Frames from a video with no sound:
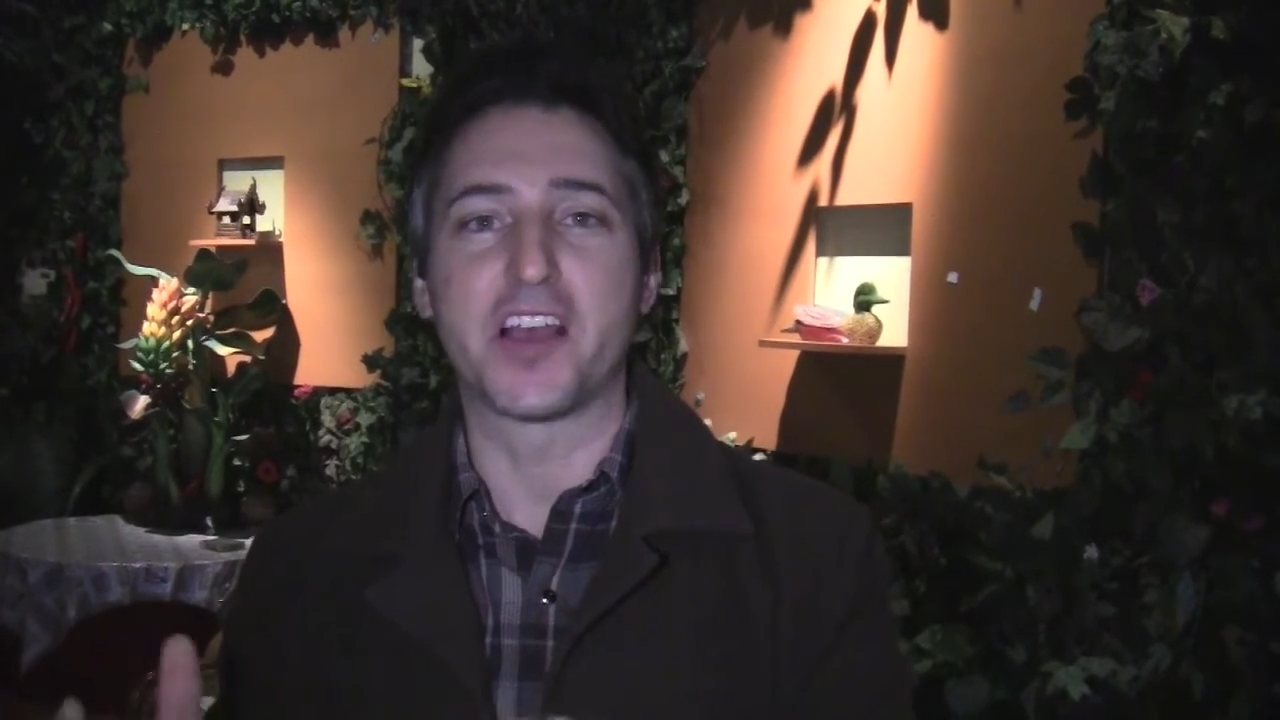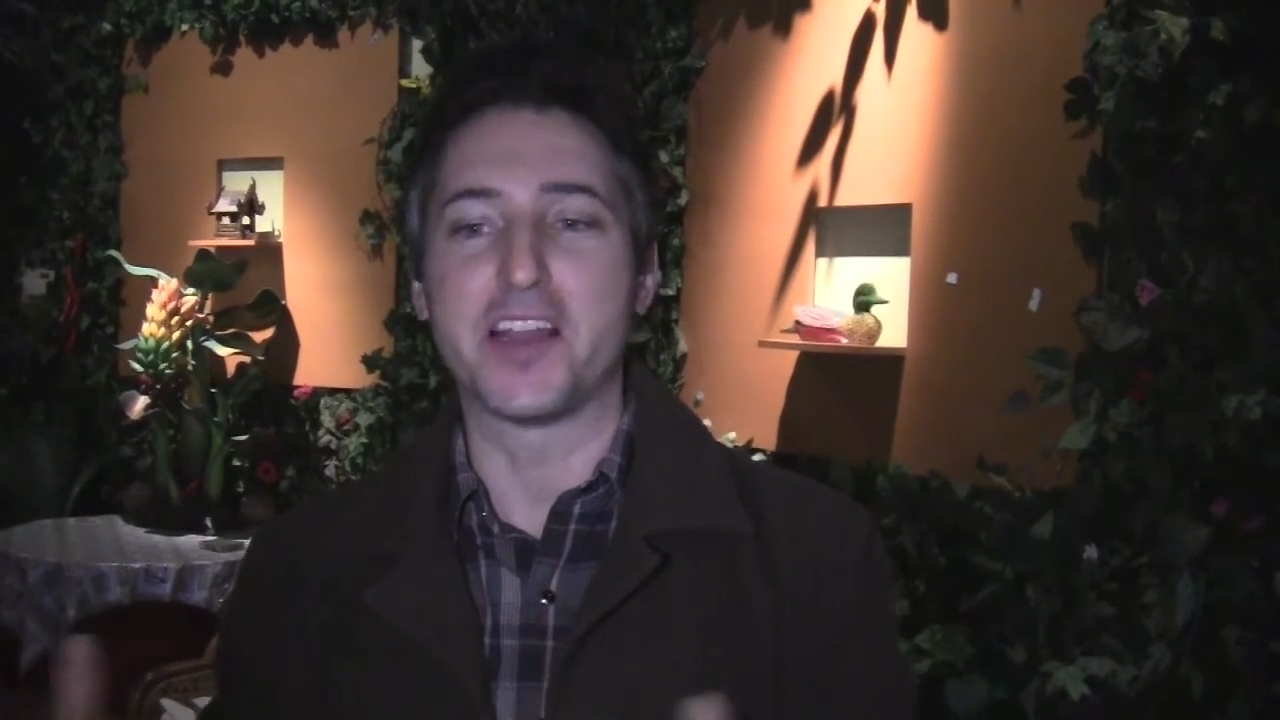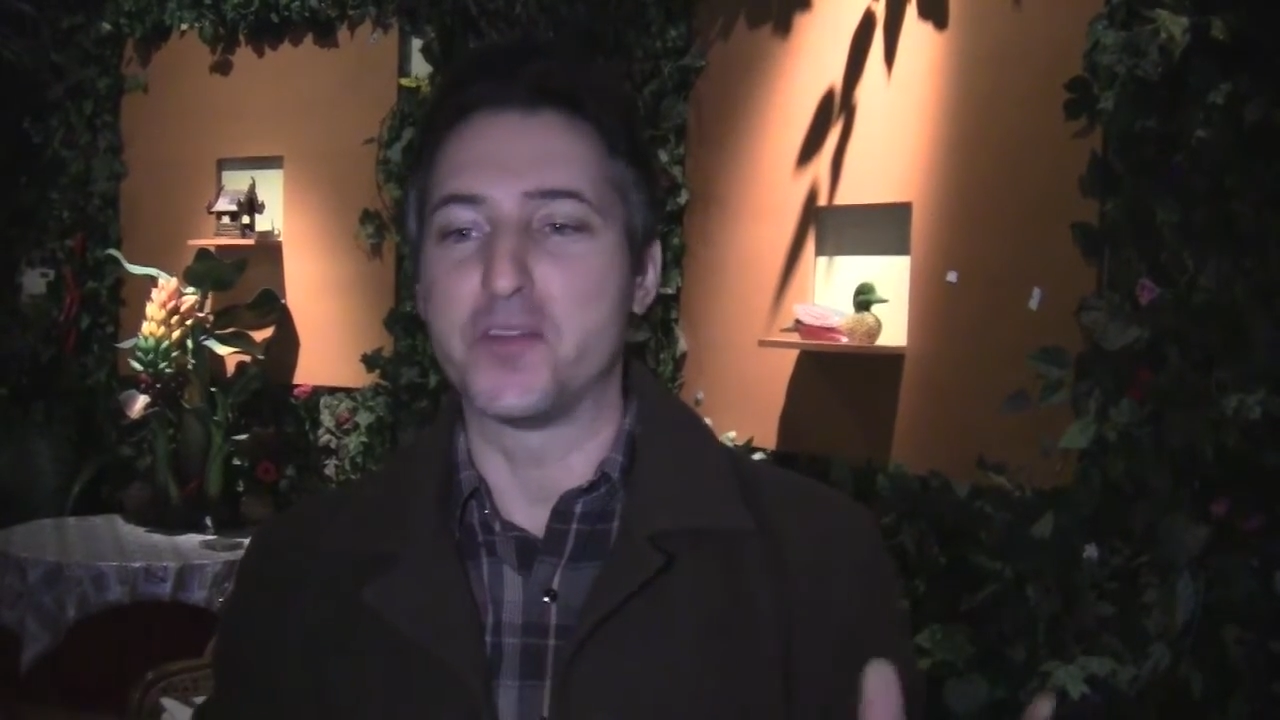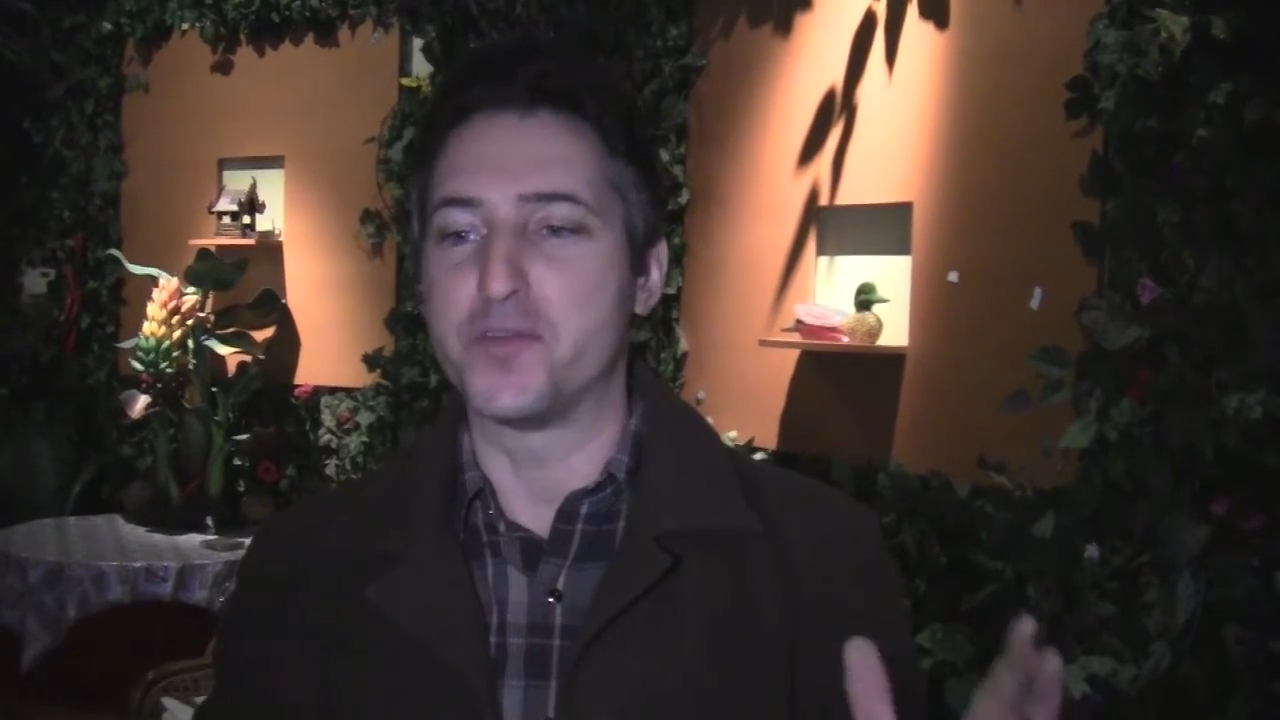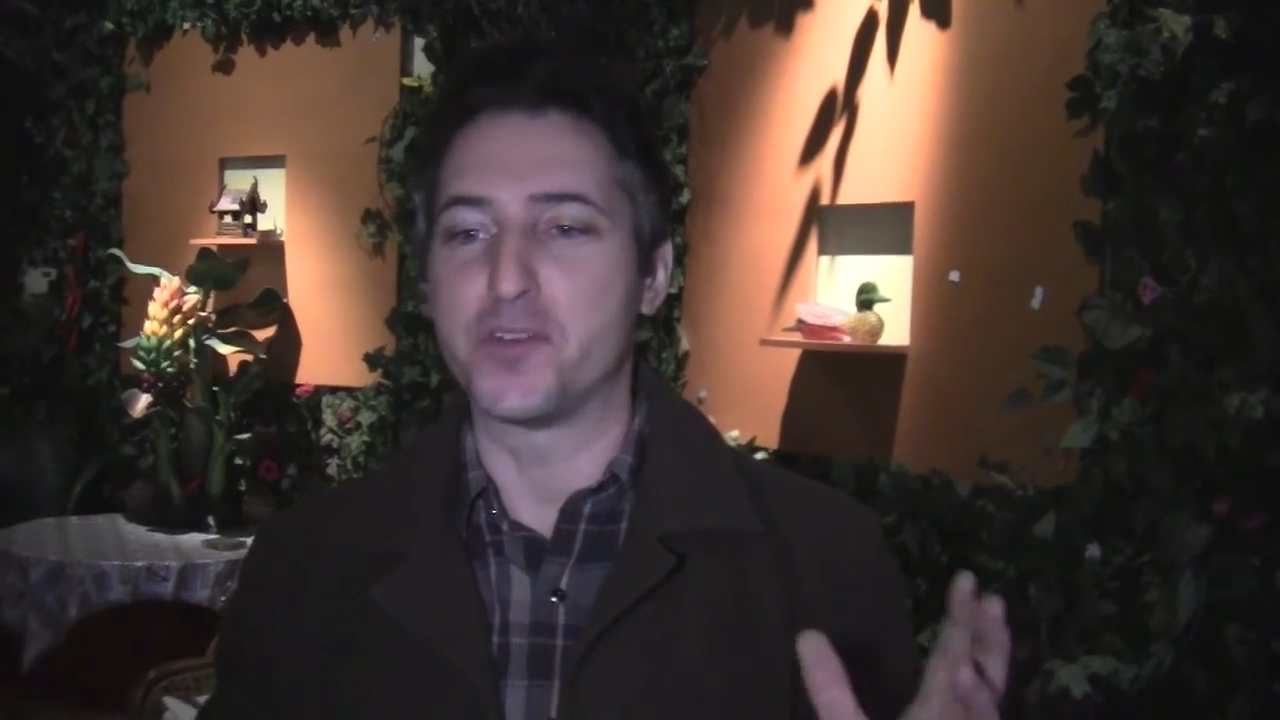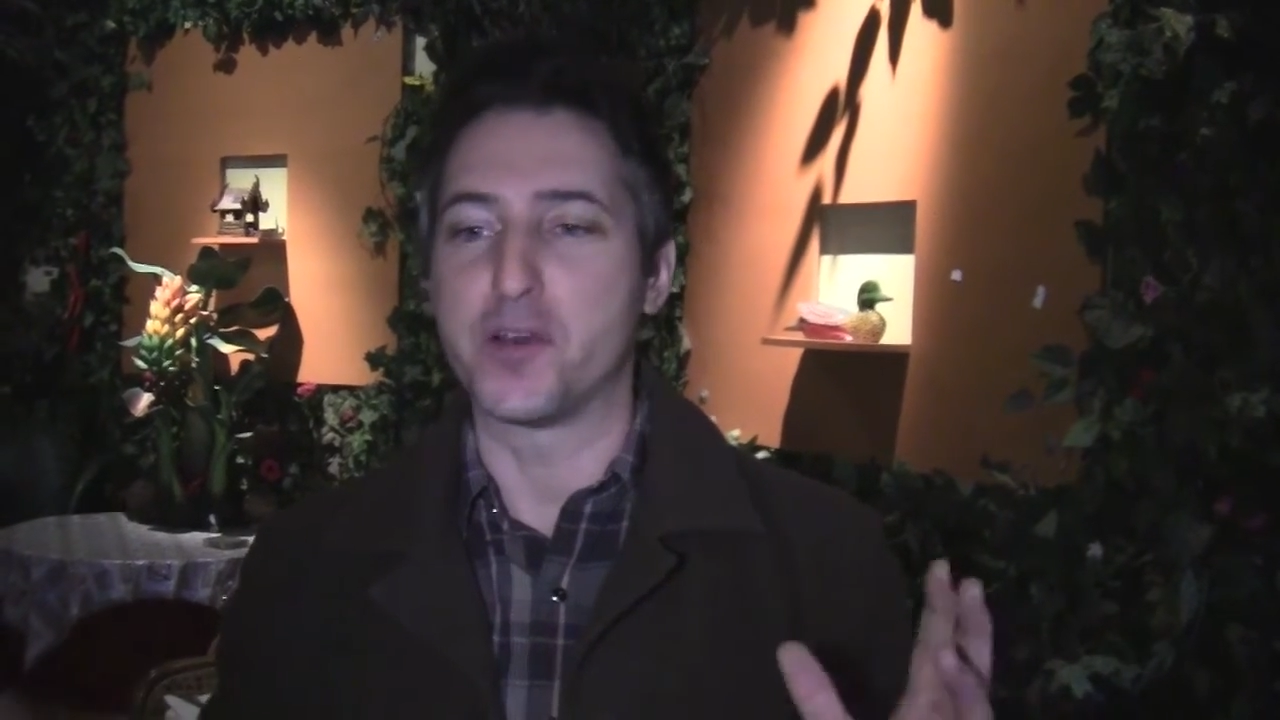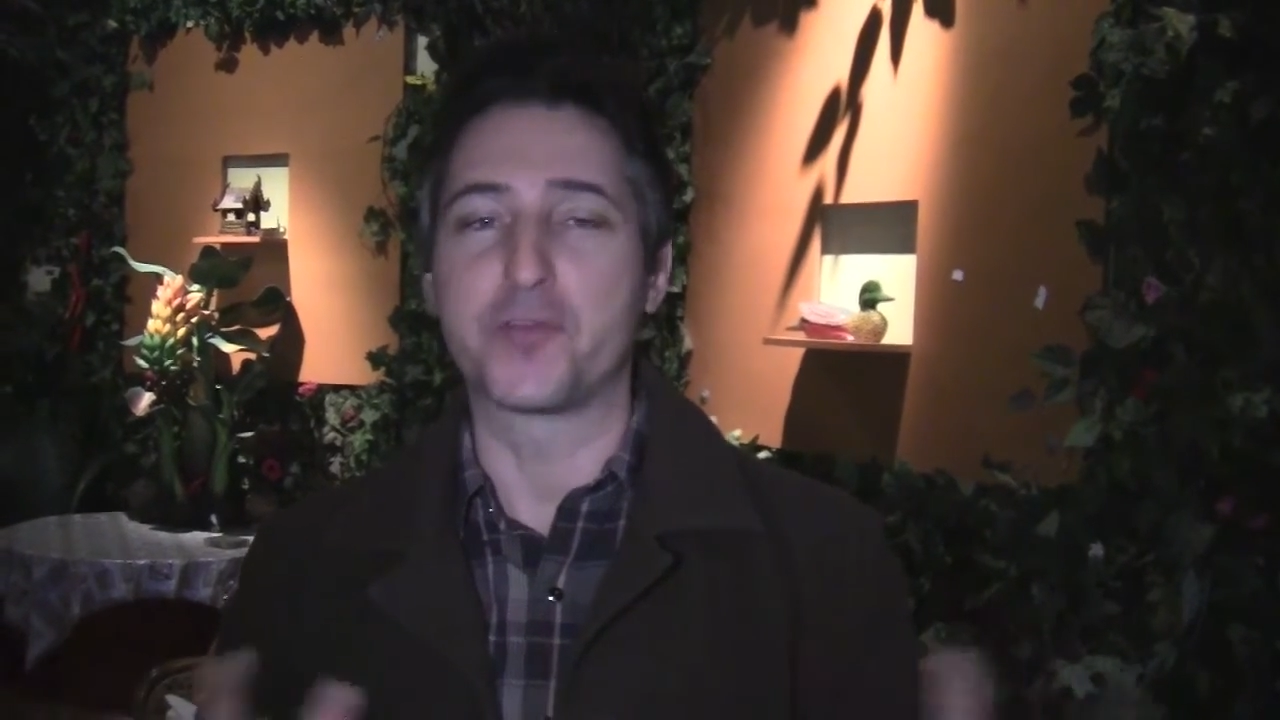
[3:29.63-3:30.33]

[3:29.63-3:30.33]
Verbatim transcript: kind of uh,